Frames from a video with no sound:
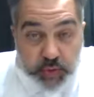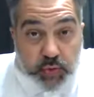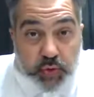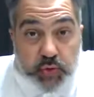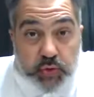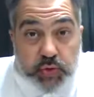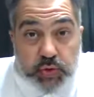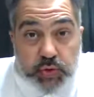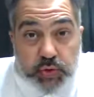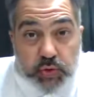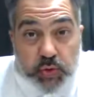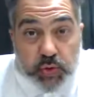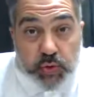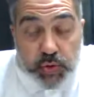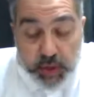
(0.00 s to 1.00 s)
no
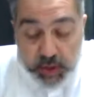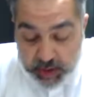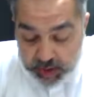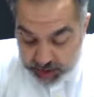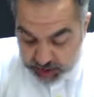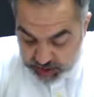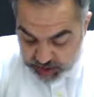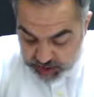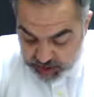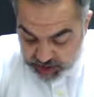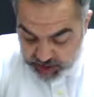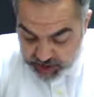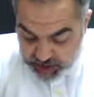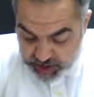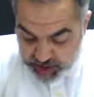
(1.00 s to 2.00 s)
control
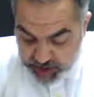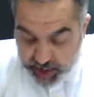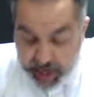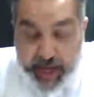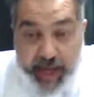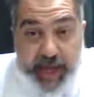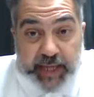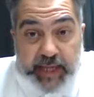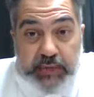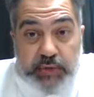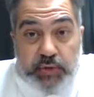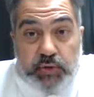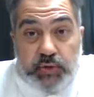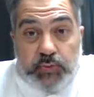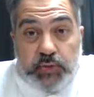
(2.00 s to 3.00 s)
and
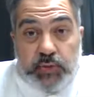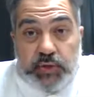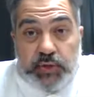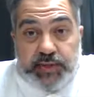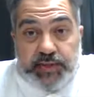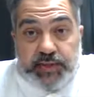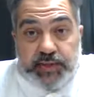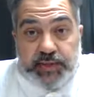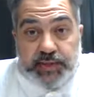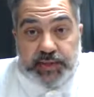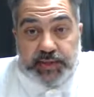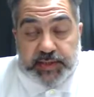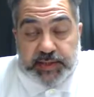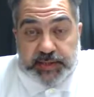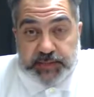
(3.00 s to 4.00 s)
no policies.